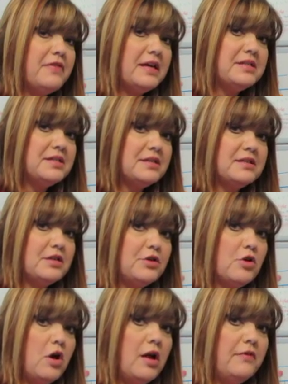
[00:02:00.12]
that sits in
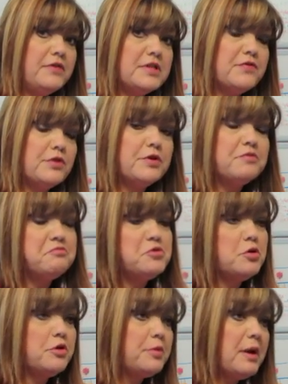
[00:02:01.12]
your office for
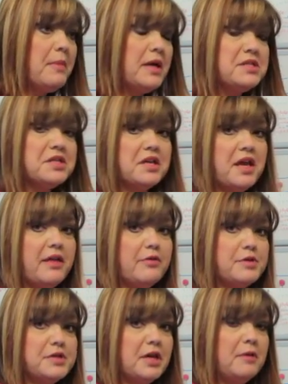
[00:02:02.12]
2 or 3 months and
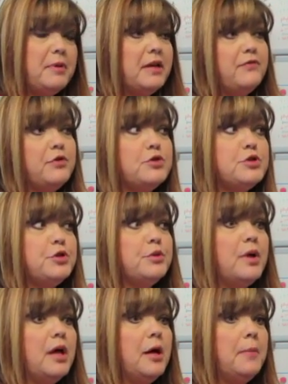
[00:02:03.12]
gathers up, and if you
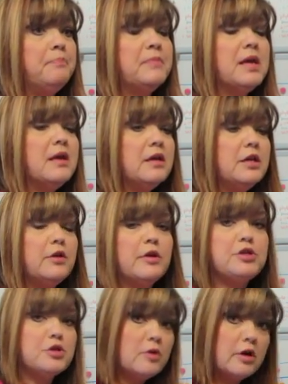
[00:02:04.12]
do,
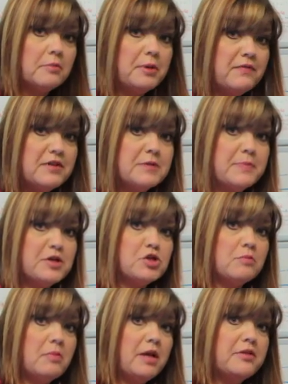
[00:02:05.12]
a 200 PV
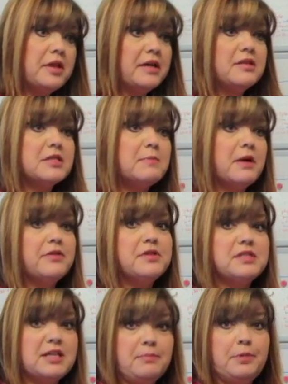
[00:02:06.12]
special month, like this month
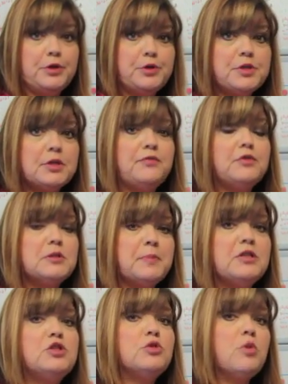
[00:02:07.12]
is deep blue, so if you
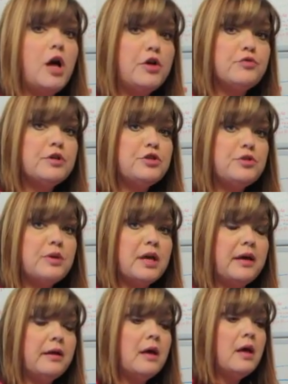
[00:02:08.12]
spend 200, you
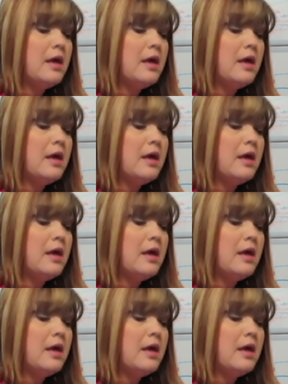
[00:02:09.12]
get